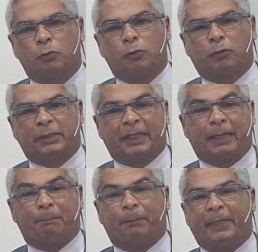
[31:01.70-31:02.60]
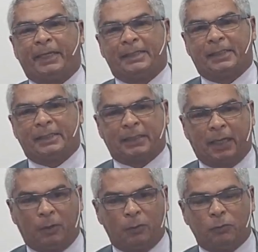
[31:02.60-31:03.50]
forward, our service is
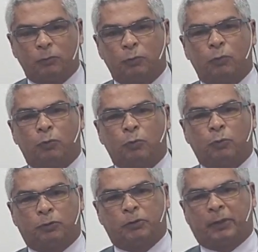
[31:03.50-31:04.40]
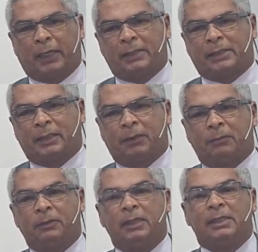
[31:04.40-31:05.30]
going to be in presence.
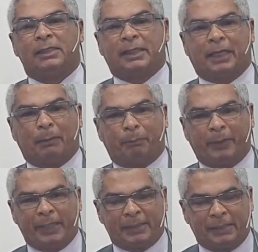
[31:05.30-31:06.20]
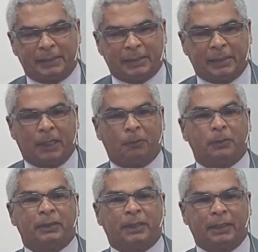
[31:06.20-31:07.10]
Our prayer service is going to
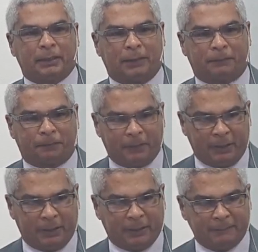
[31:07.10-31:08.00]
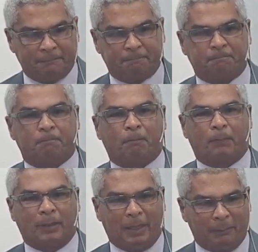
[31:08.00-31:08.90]
be here in presence. It's going to
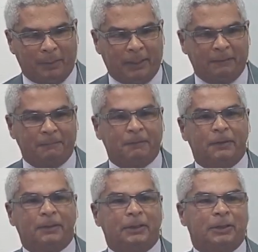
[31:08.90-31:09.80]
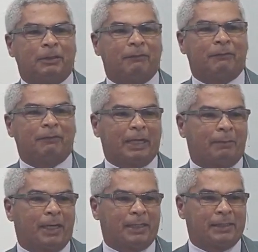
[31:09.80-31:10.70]
be on Thursday.
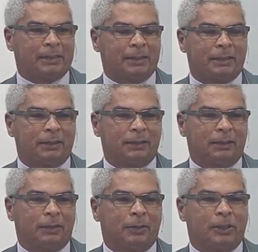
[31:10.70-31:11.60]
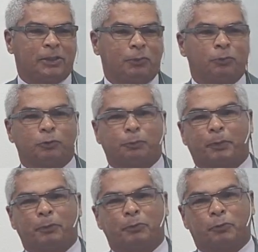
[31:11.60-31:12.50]
There will be no longer
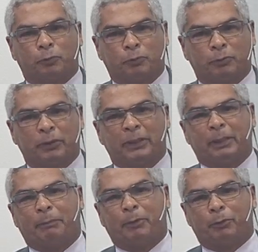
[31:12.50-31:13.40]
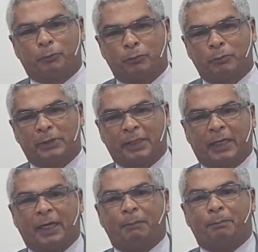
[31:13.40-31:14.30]
this Zoom service
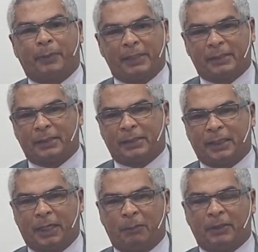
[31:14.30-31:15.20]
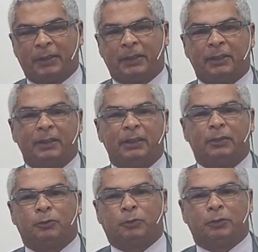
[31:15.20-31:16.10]
or through YouTube. It's going to be here in
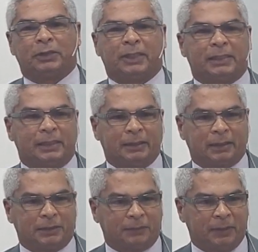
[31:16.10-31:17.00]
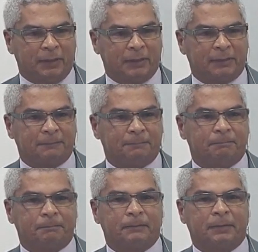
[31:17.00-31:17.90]
presence every
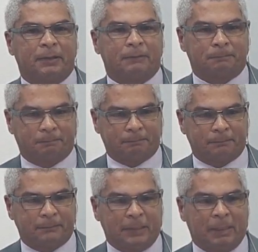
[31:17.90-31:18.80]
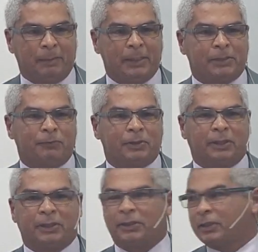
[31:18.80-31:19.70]
Thursday. Amen.
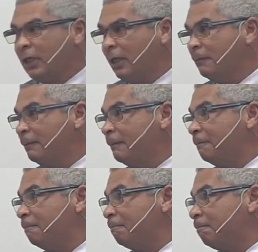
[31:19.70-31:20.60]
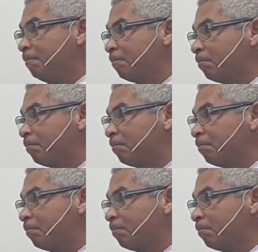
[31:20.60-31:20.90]
Amen. If you desire.